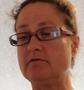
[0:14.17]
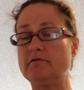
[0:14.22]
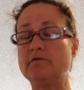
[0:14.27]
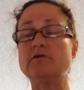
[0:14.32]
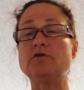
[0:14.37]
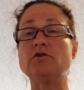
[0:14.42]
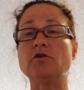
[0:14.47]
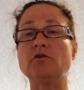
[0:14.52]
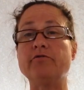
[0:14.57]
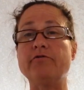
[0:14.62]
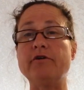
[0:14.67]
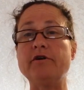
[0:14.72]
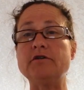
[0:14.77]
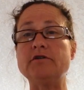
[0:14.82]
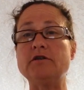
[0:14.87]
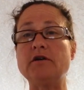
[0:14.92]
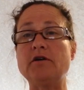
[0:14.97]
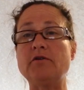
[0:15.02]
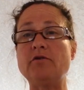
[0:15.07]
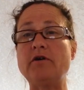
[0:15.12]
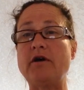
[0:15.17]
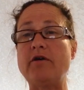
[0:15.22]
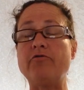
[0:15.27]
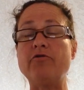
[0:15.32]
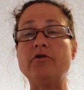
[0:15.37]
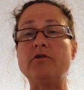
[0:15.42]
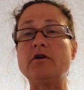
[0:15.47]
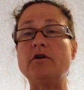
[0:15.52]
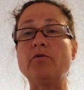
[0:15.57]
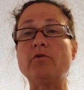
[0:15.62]
surface, that
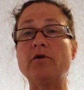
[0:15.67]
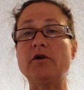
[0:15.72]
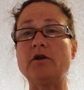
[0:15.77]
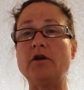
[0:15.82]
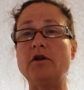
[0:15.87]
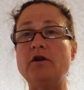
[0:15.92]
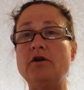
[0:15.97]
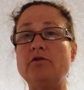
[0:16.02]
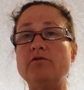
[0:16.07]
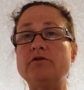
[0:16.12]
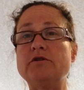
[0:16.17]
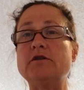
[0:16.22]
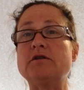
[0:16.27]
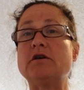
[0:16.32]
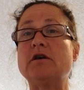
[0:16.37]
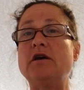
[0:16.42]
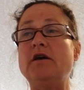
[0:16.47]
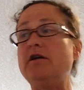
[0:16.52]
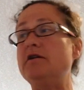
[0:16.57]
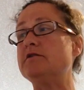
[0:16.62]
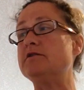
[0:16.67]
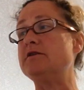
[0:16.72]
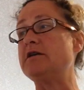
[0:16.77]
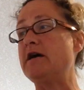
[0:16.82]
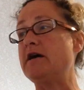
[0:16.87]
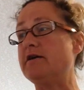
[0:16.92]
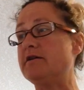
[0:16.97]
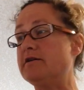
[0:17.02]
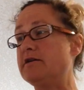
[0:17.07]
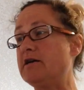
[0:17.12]
everything we're going to use is clean and
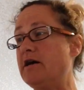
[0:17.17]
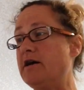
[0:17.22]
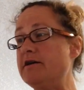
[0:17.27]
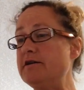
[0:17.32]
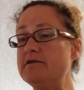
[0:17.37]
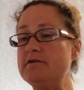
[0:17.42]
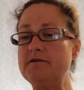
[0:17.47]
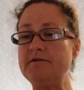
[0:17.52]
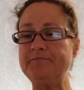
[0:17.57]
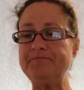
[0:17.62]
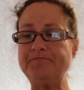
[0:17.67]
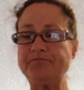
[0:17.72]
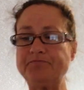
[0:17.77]
sanitized.